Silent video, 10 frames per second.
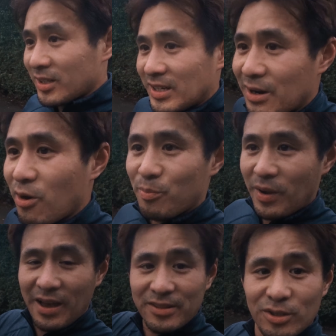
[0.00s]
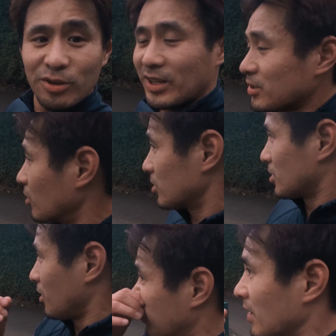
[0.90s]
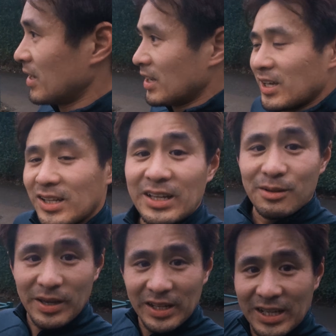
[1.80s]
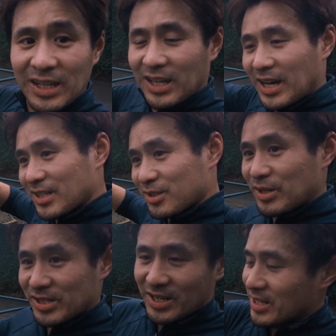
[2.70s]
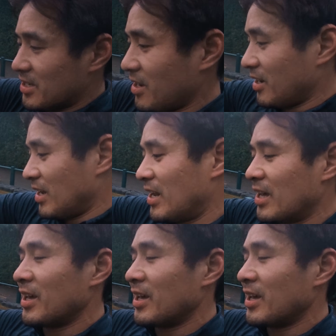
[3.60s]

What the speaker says: narrow paths, all that sort of stuff. A little bit of incline, twisting and turning.